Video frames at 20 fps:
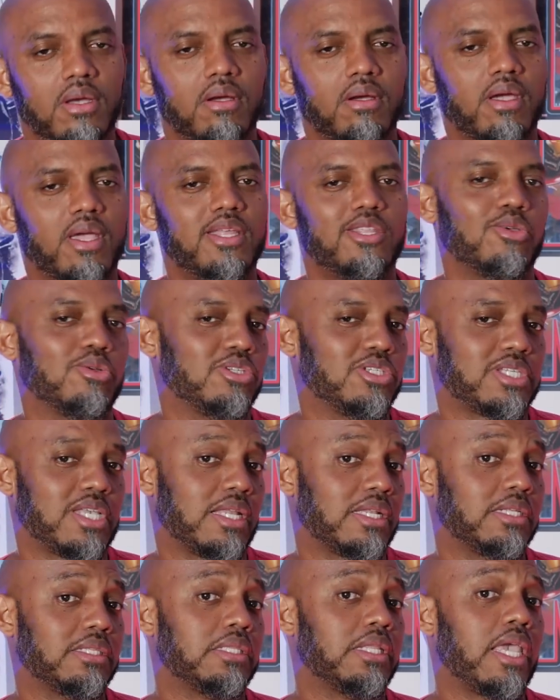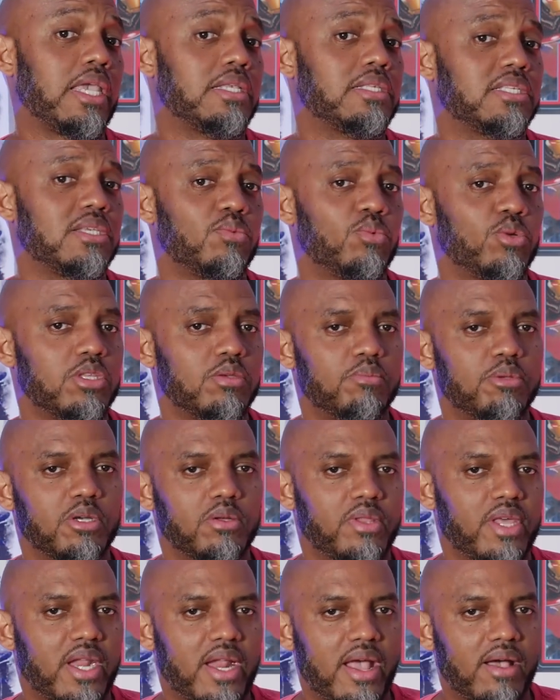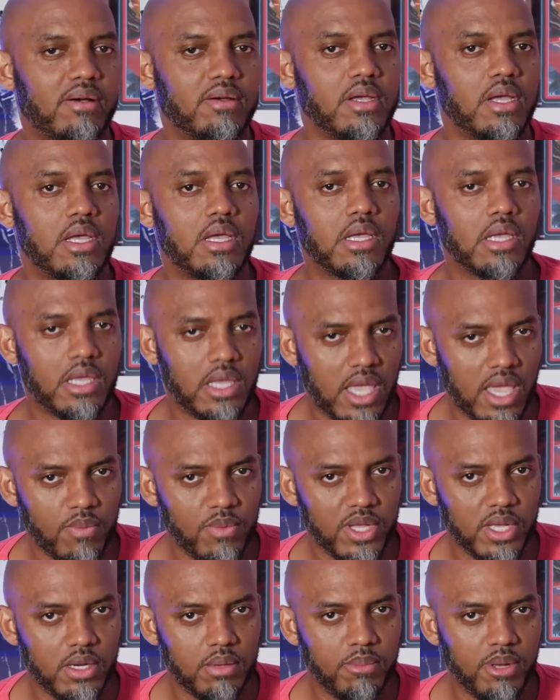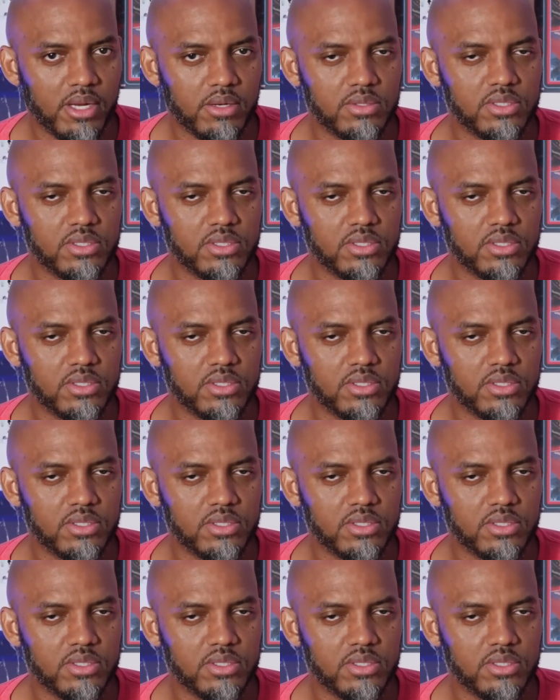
all right? You're just kind of lazy when you build that out. Can we get a better